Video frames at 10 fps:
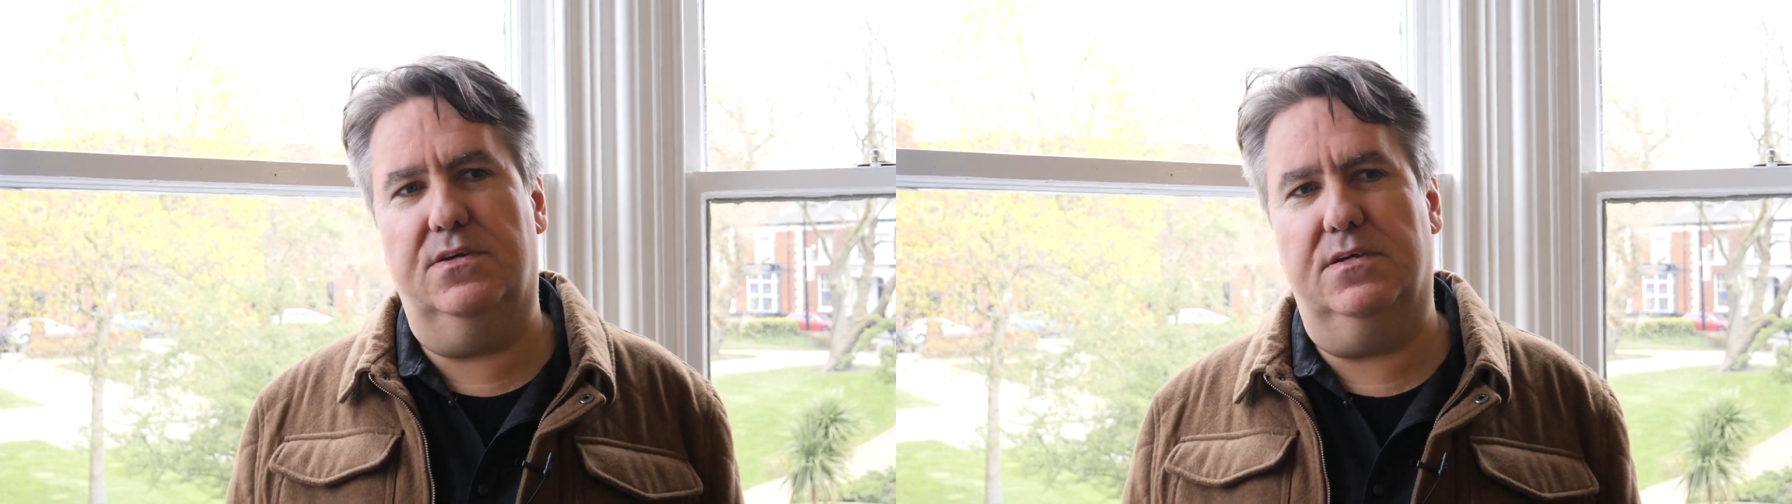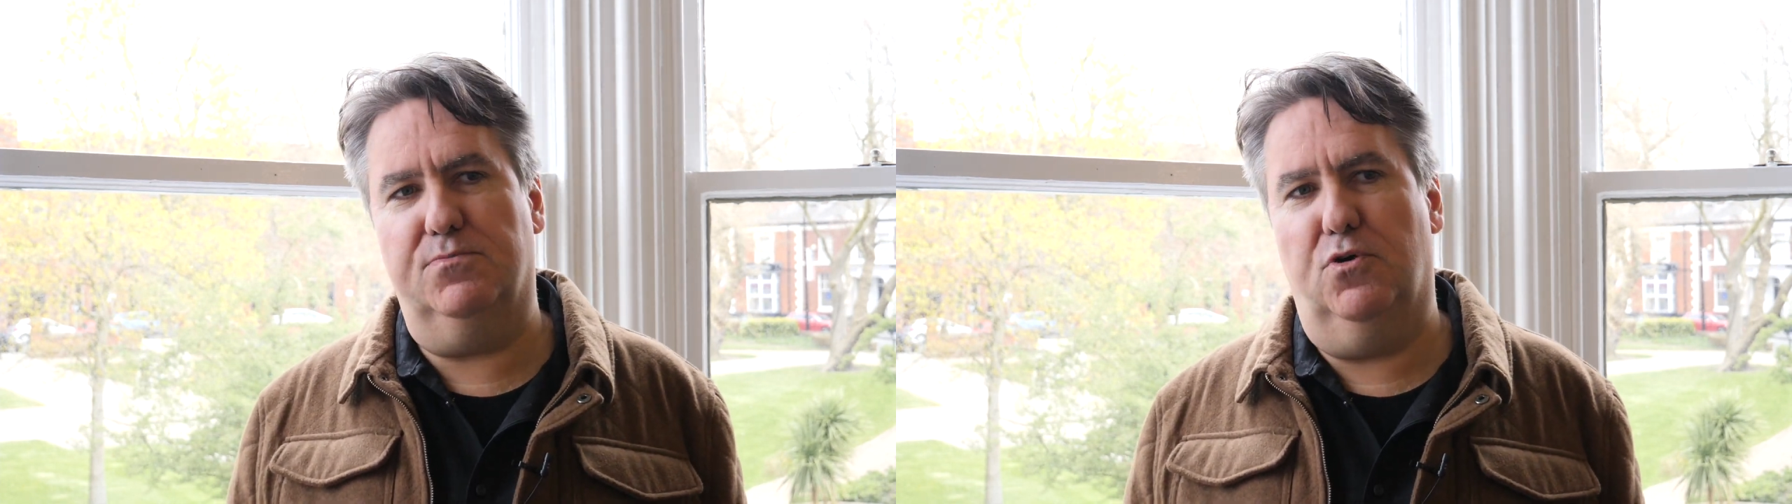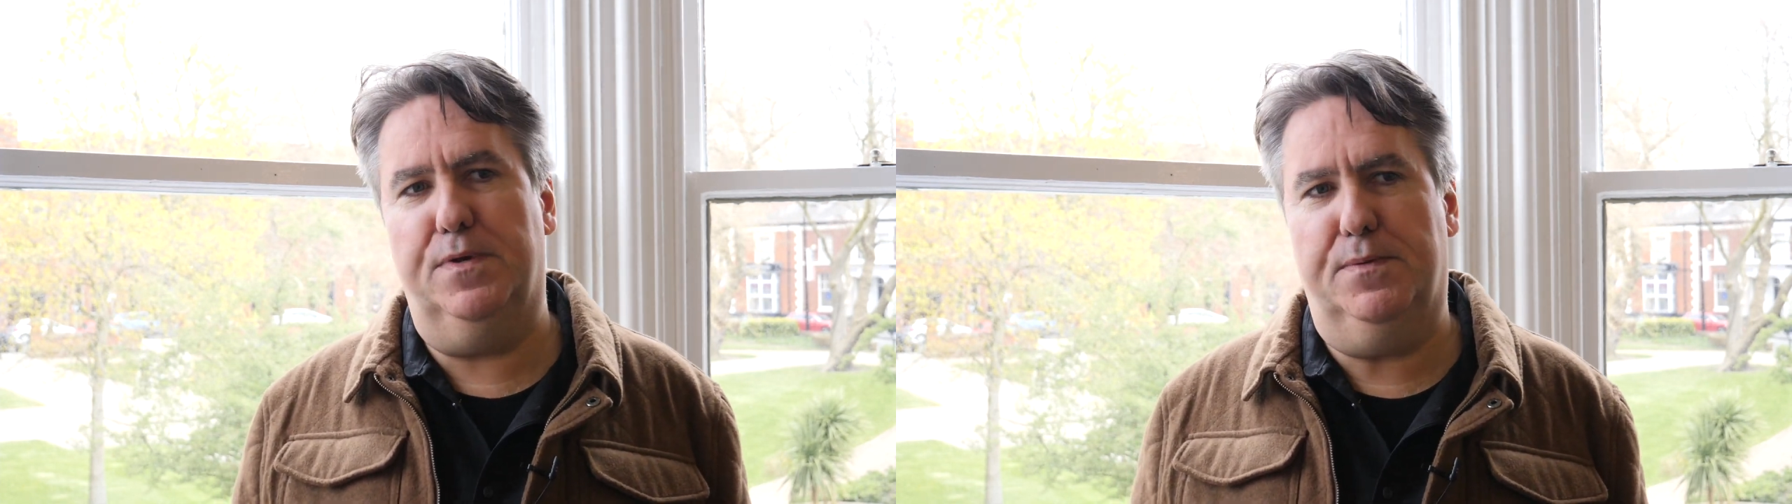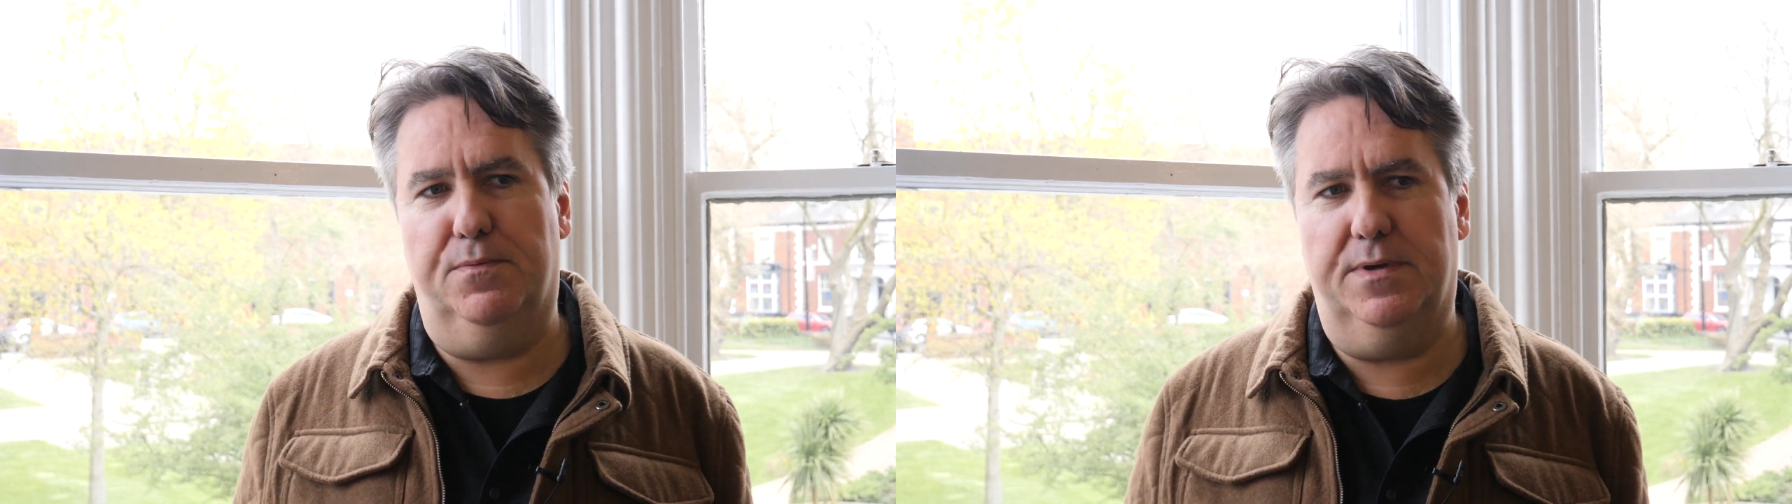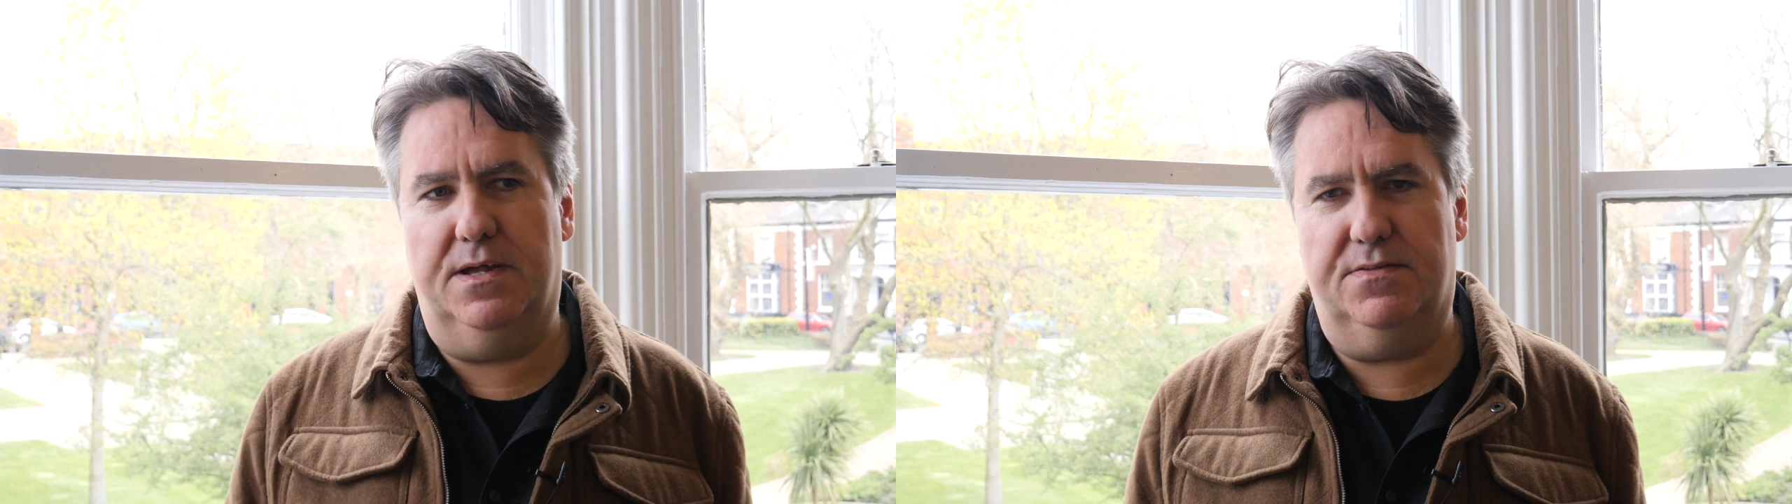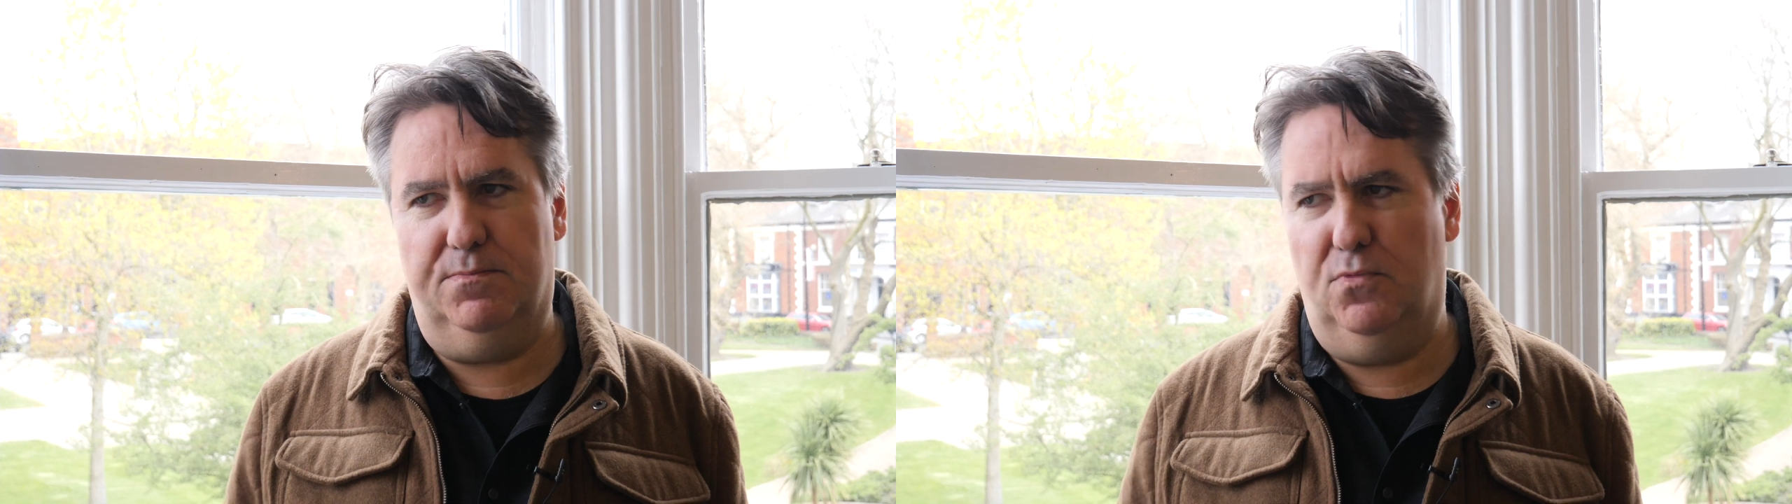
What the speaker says: There's more people behind. I think